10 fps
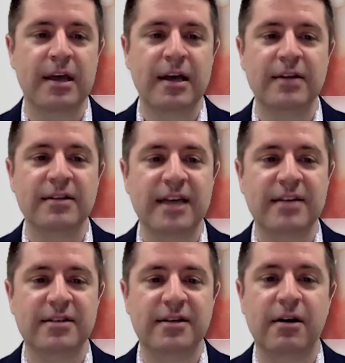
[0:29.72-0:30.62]
In this
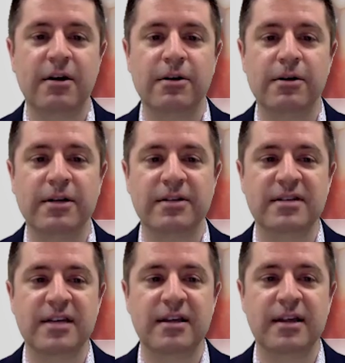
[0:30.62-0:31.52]
case scenario, you can
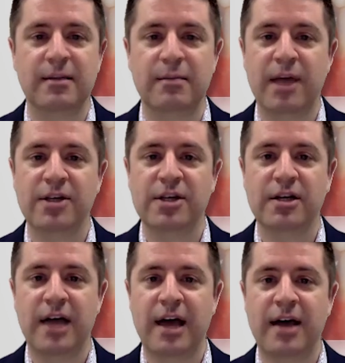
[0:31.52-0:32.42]
see that the
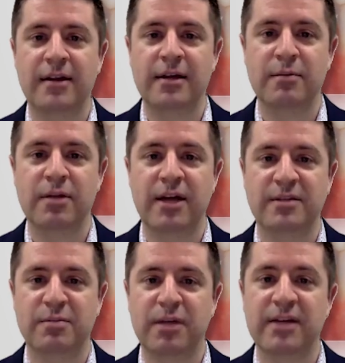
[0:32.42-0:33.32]
patient had the implants
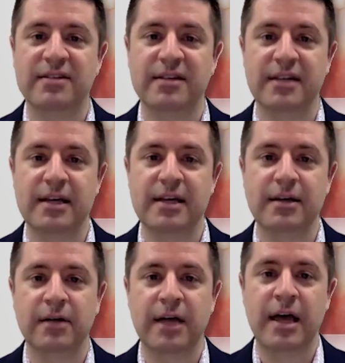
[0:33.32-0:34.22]
placed and
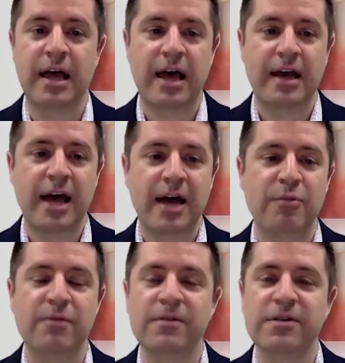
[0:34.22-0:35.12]
healed and
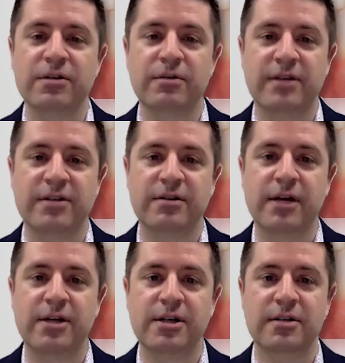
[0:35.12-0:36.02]
had provisional
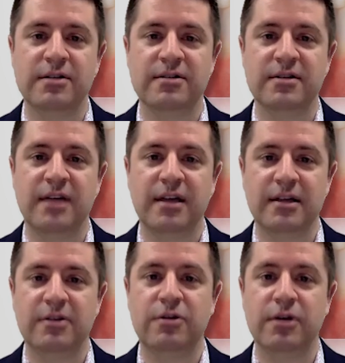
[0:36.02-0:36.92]
restorations
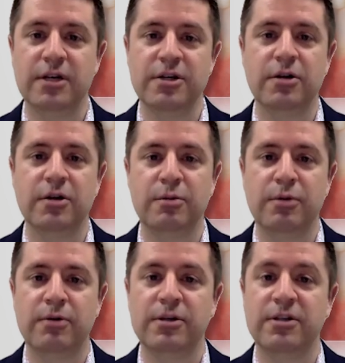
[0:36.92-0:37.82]
in traditional
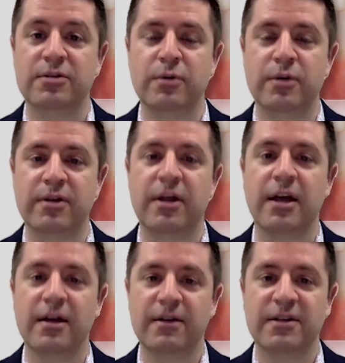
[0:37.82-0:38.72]
approaches with
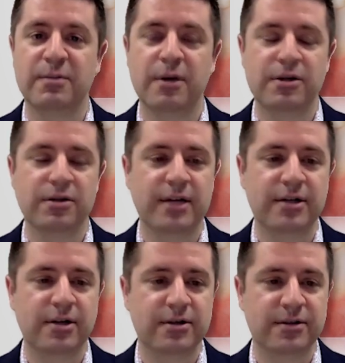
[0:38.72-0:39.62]
fixed partial
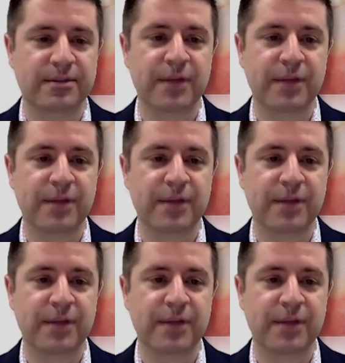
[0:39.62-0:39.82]
dentures.